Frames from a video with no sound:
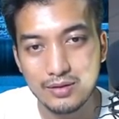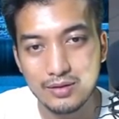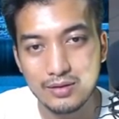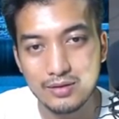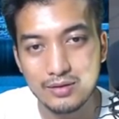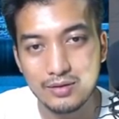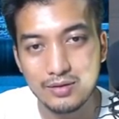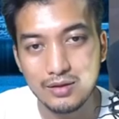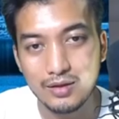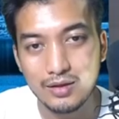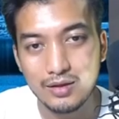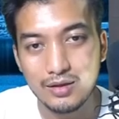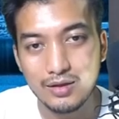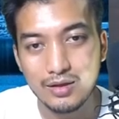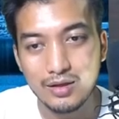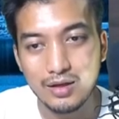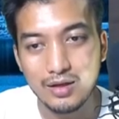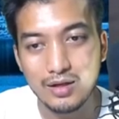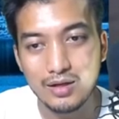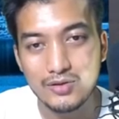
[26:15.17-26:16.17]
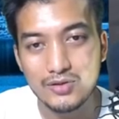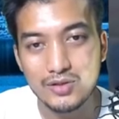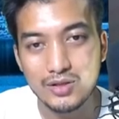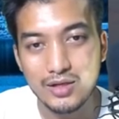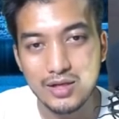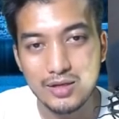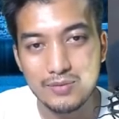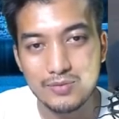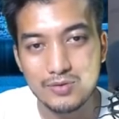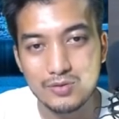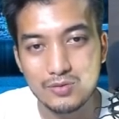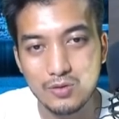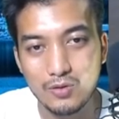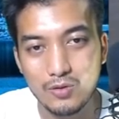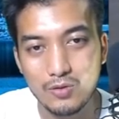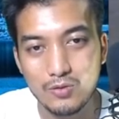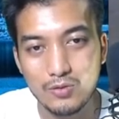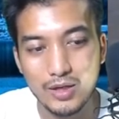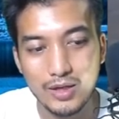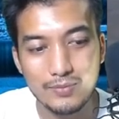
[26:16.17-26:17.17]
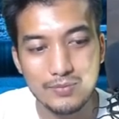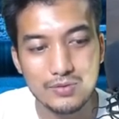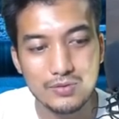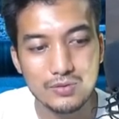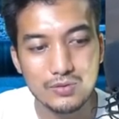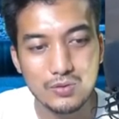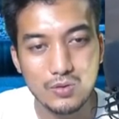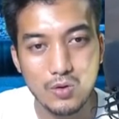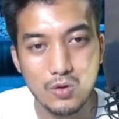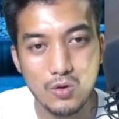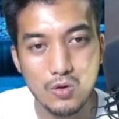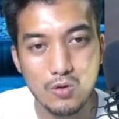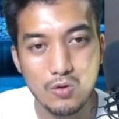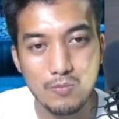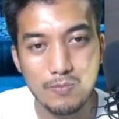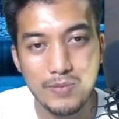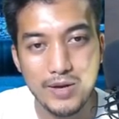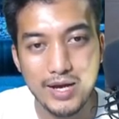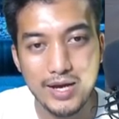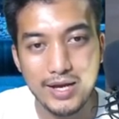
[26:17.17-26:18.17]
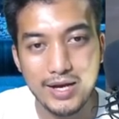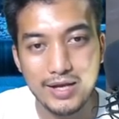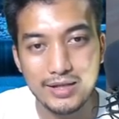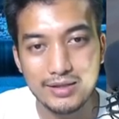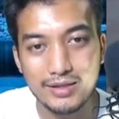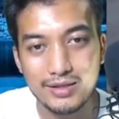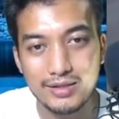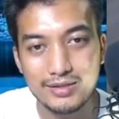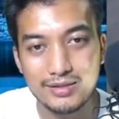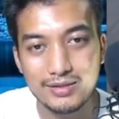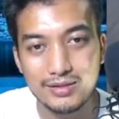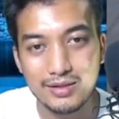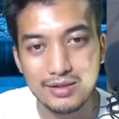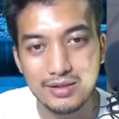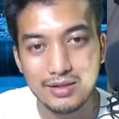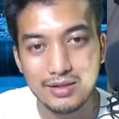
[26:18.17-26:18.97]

Mm-hmm. Oh shit, I'm so I'm so bad at this.